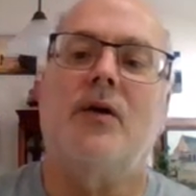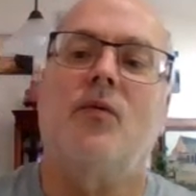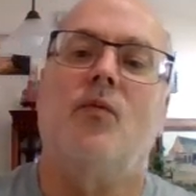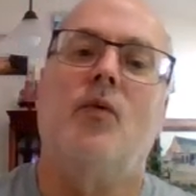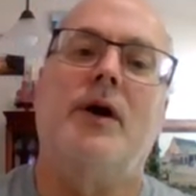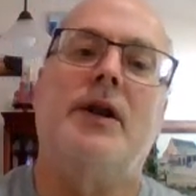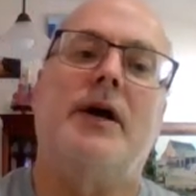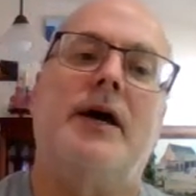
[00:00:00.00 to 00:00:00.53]

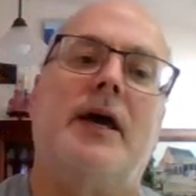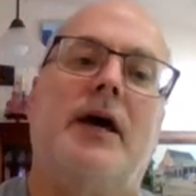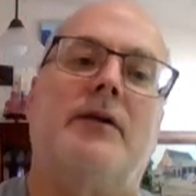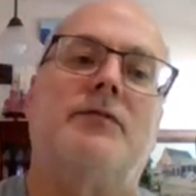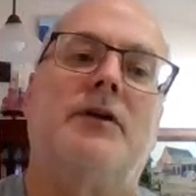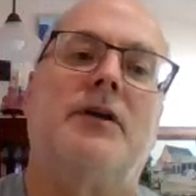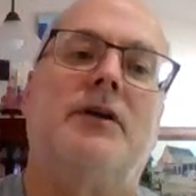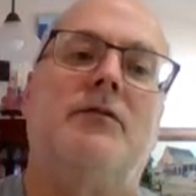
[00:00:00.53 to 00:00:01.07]
When I have
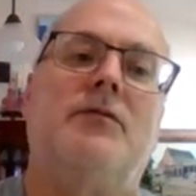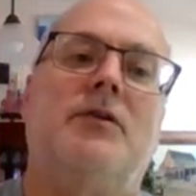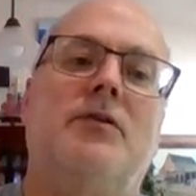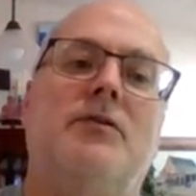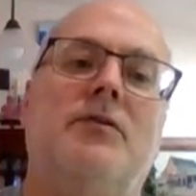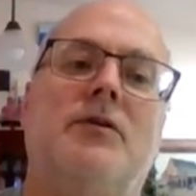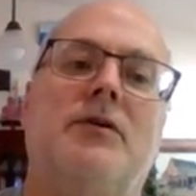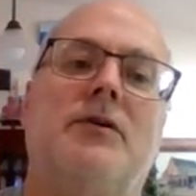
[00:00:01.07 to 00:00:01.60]
to give
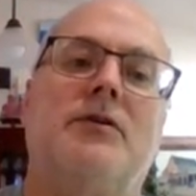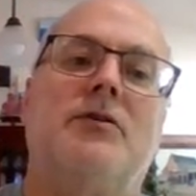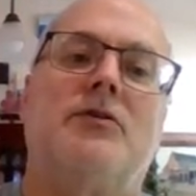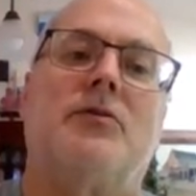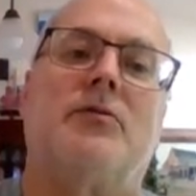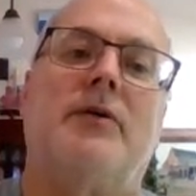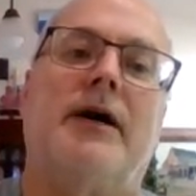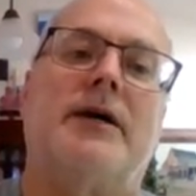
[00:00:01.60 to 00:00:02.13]
you
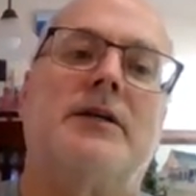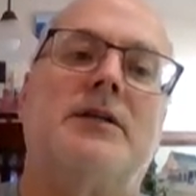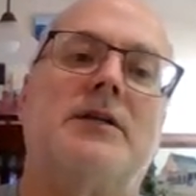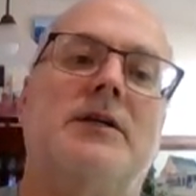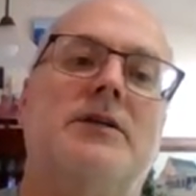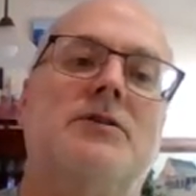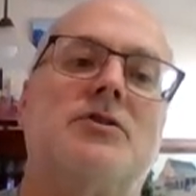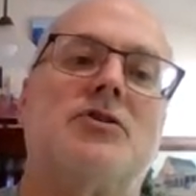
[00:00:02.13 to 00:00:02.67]
direct
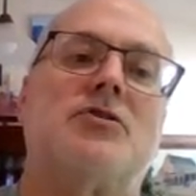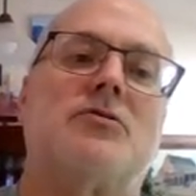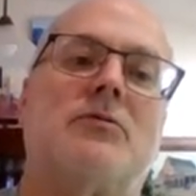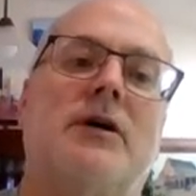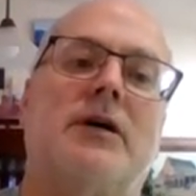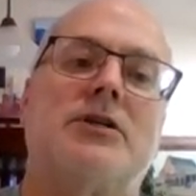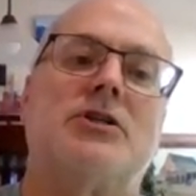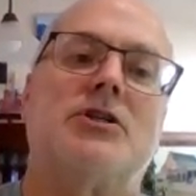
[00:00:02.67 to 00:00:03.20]

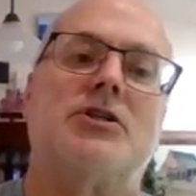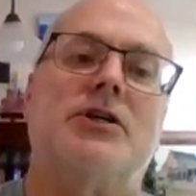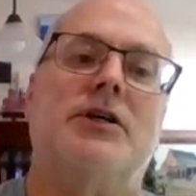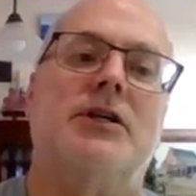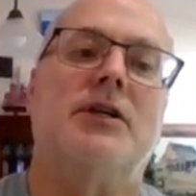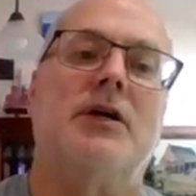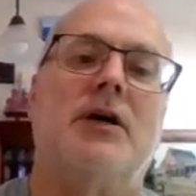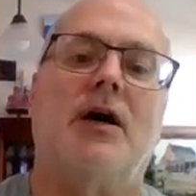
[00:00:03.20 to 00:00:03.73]

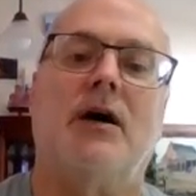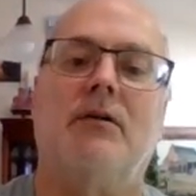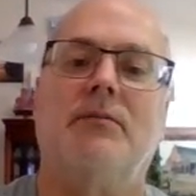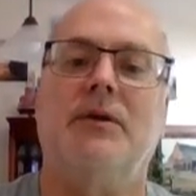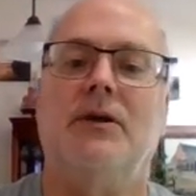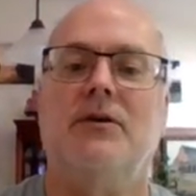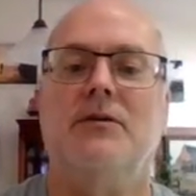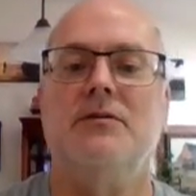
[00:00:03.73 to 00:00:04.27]
instruction, I'll
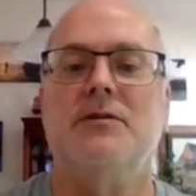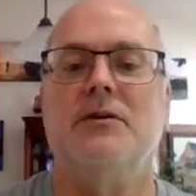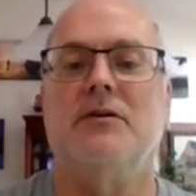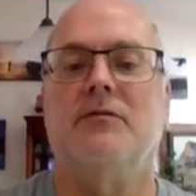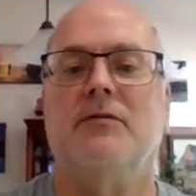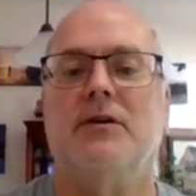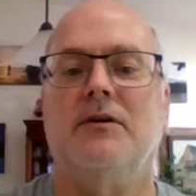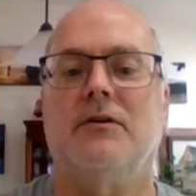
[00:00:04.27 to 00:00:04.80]
be using a
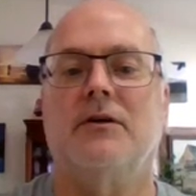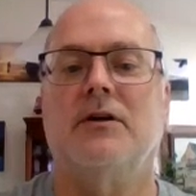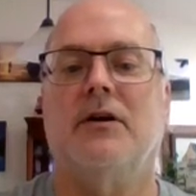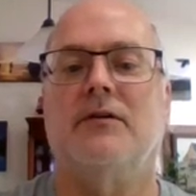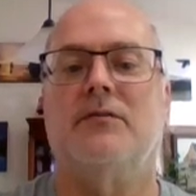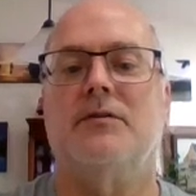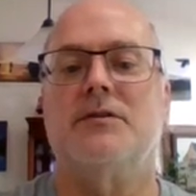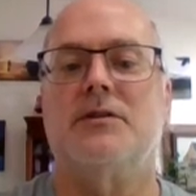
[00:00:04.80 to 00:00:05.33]
video
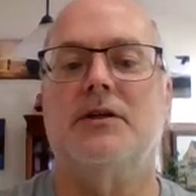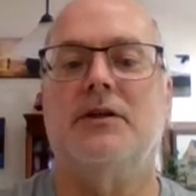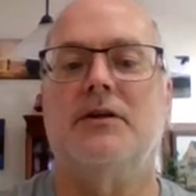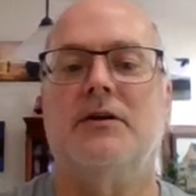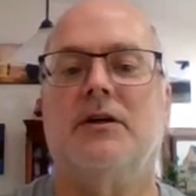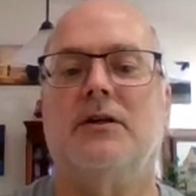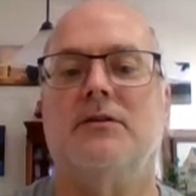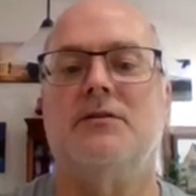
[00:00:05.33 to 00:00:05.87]
conferencing
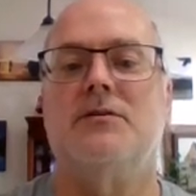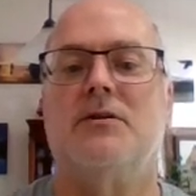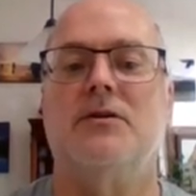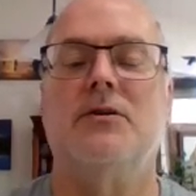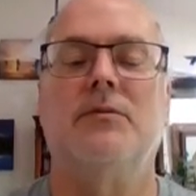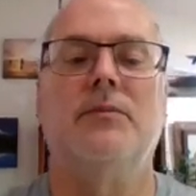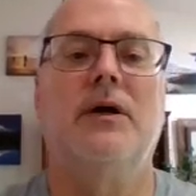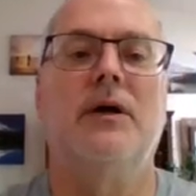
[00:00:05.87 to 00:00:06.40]
called
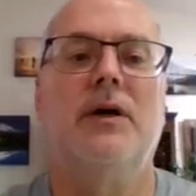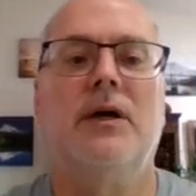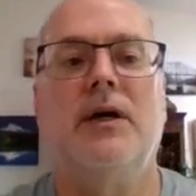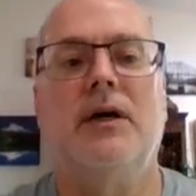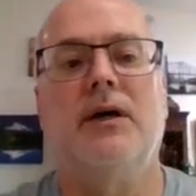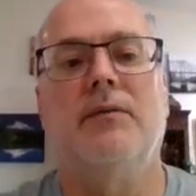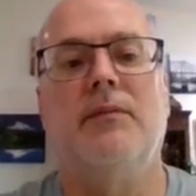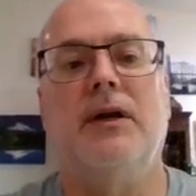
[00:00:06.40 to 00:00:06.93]
Zoom.
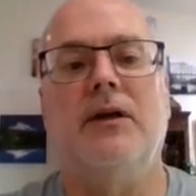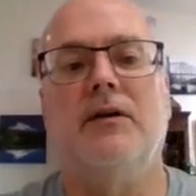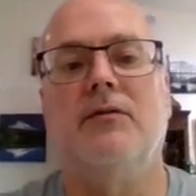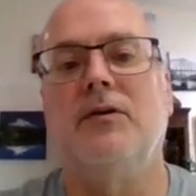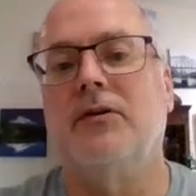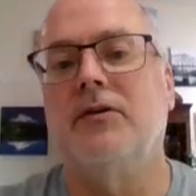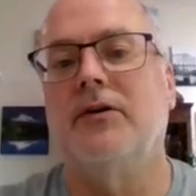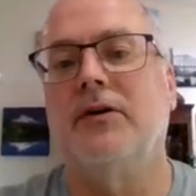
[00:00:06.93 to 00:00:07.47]
Many of
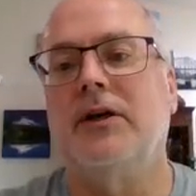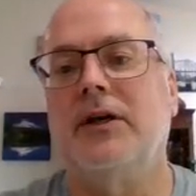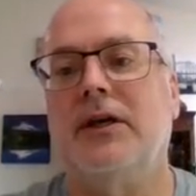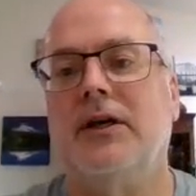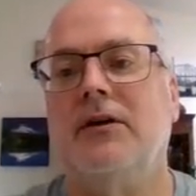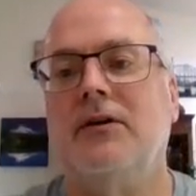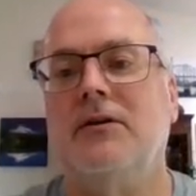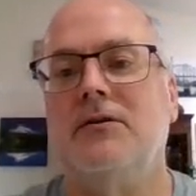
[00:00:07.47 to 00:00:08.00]
you are going to
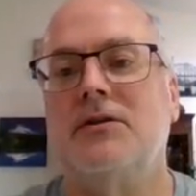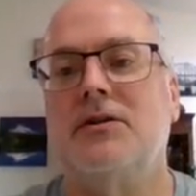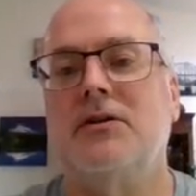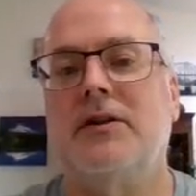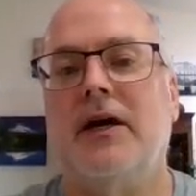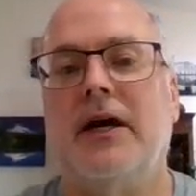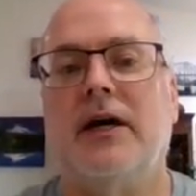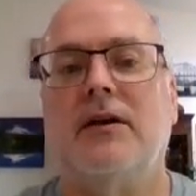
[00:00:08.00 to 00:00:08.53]
get used to
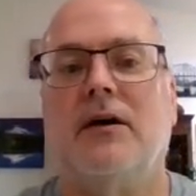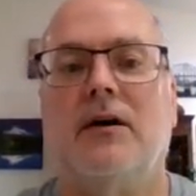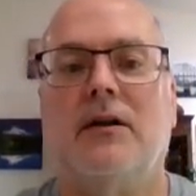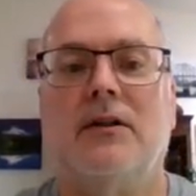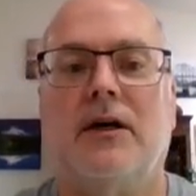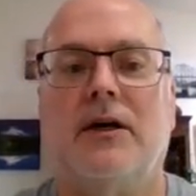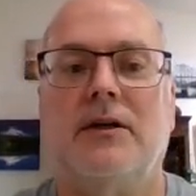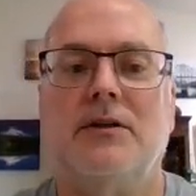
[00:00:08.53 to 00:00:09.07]
that. A
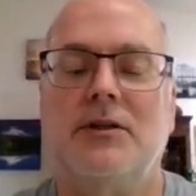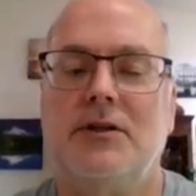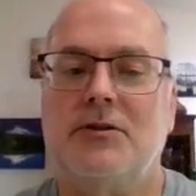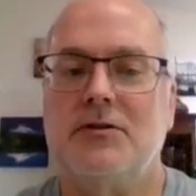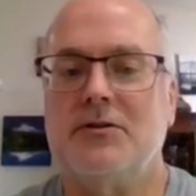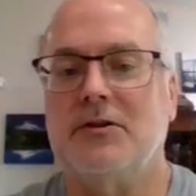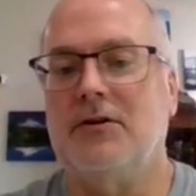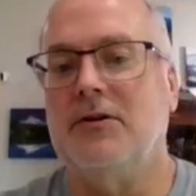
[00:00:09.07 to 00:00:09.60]
lot of
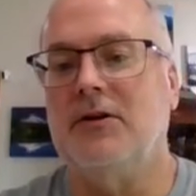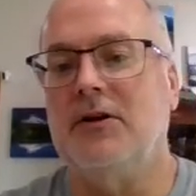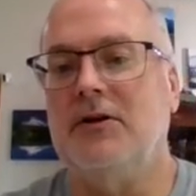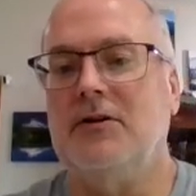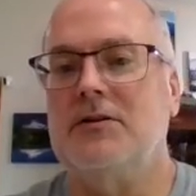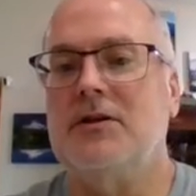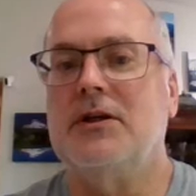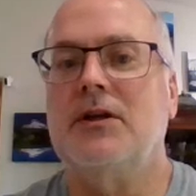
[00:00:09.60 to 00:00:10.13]
teachers are going to
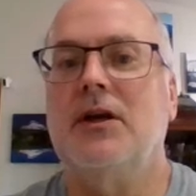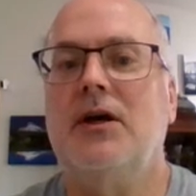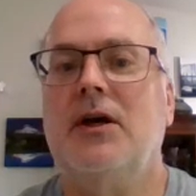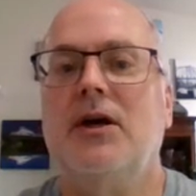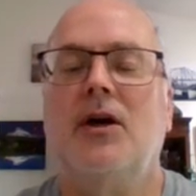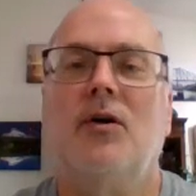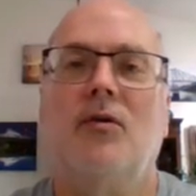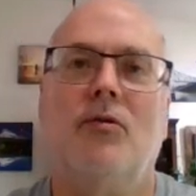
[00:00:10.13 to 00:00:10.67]
use it.
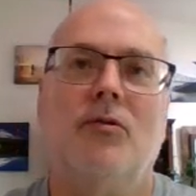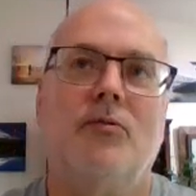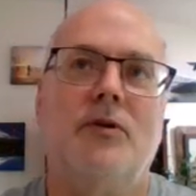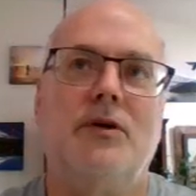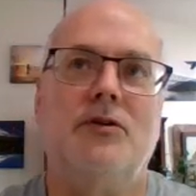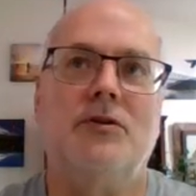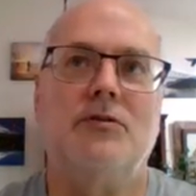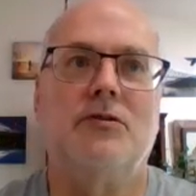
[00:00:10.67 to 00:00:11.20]
When we
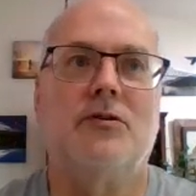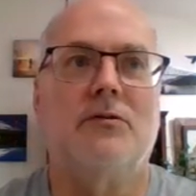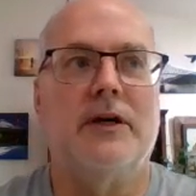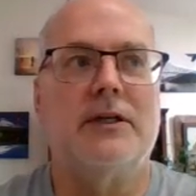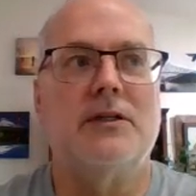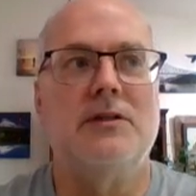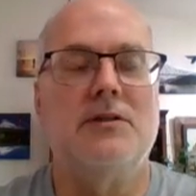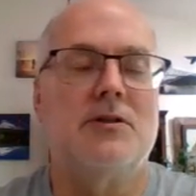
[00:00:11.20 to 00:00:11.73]
do
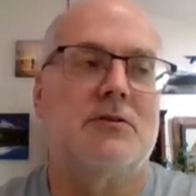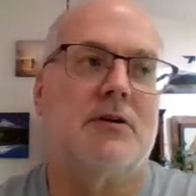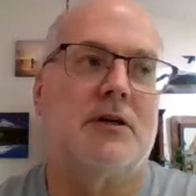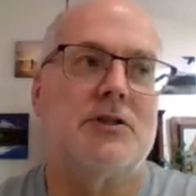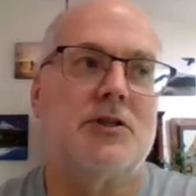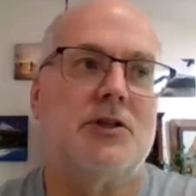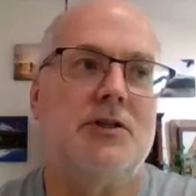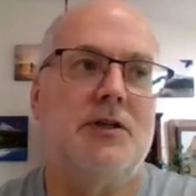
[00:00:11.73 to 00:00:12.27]
direct
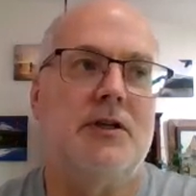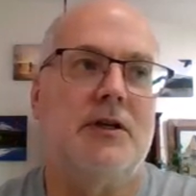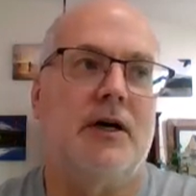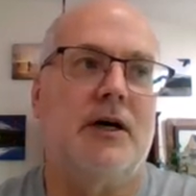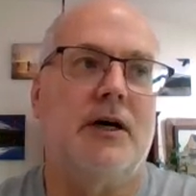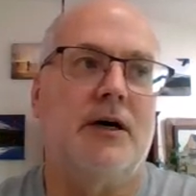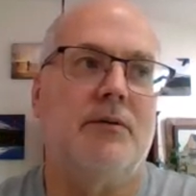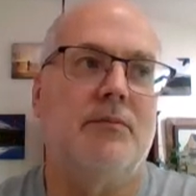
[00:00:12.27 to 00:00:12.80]
instruction,
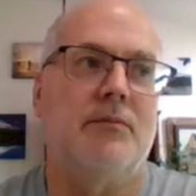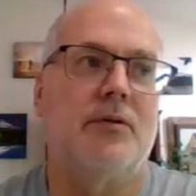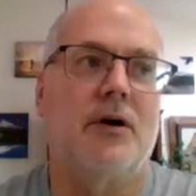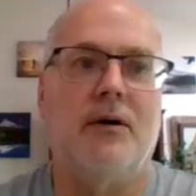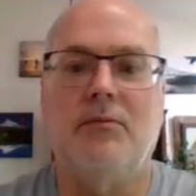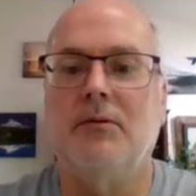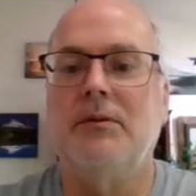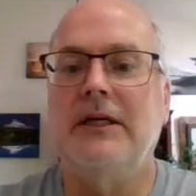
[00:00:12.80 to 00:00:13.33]

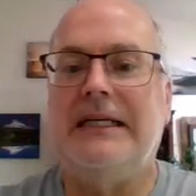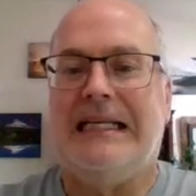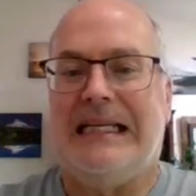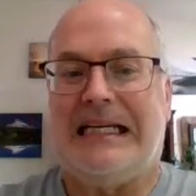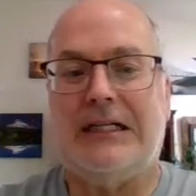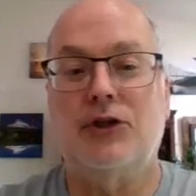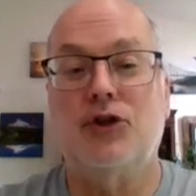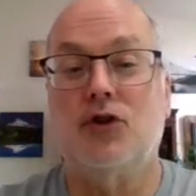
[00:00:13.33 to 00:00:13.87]
probably
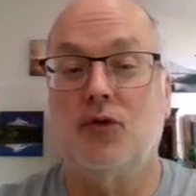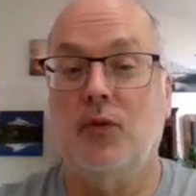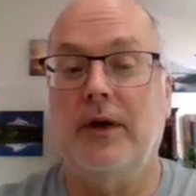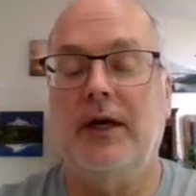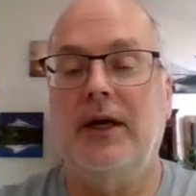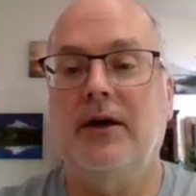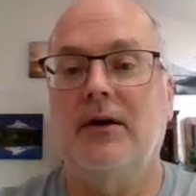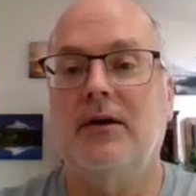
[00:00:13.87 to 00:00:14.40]
next
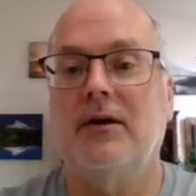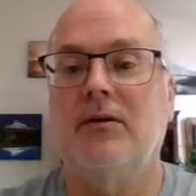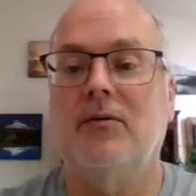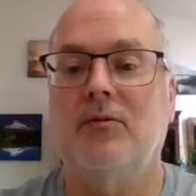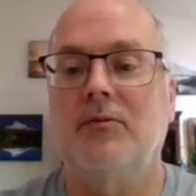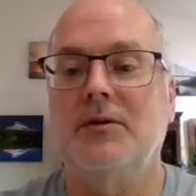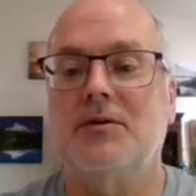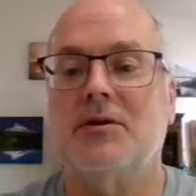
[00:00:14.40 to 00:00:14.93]
week,
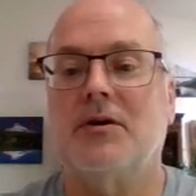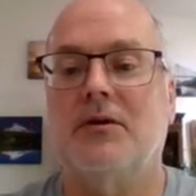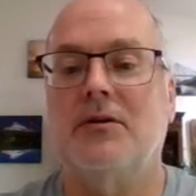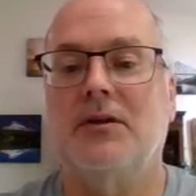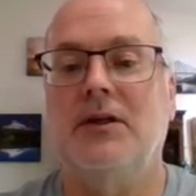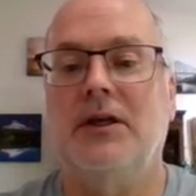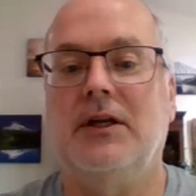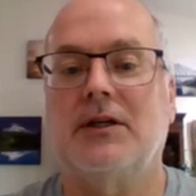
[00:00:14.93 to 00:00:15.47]
when we start
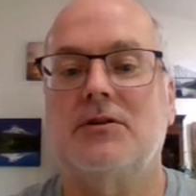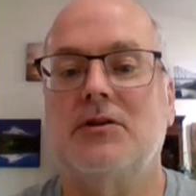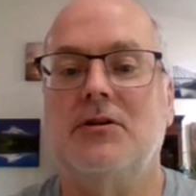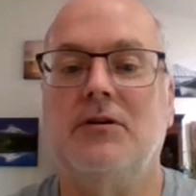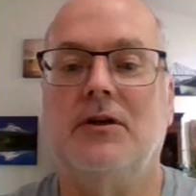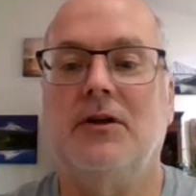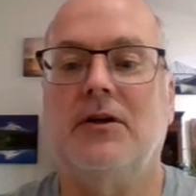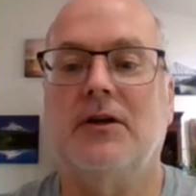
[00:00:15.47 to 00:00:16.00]
the next
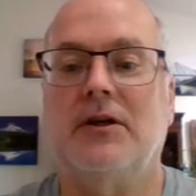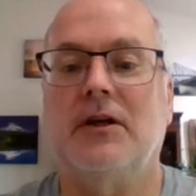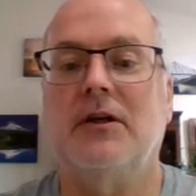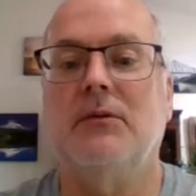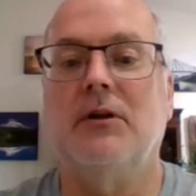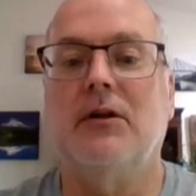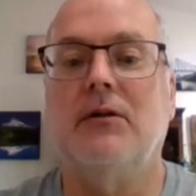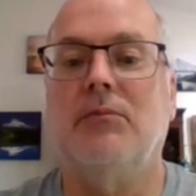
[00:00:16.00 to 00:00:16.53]
unit on
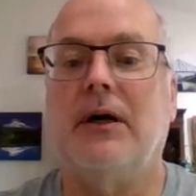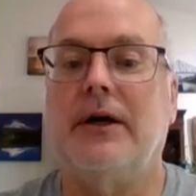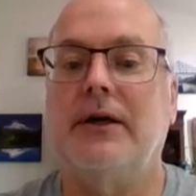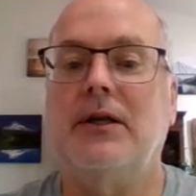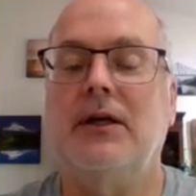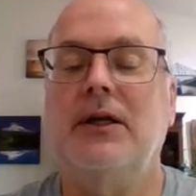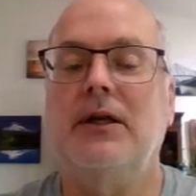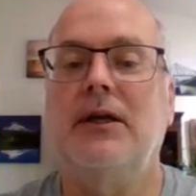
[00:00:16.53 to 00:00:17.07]
chemical
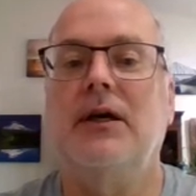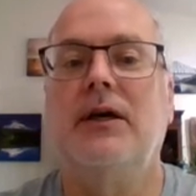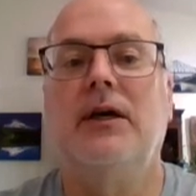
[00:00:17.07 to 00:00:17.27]
bonding,